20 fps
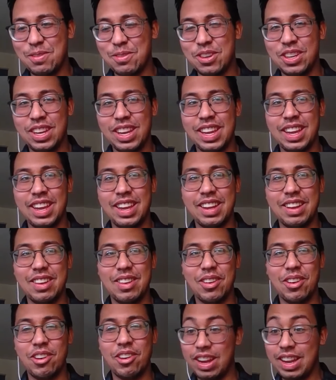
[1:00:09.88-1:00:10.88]
working
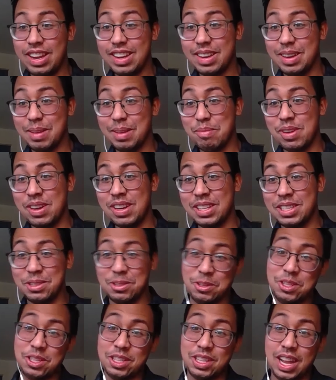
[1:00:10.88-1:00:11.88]
great, but
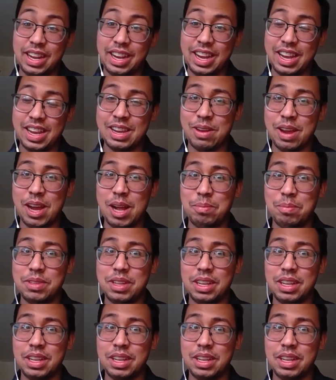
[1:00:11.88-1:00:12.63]
it's like it helped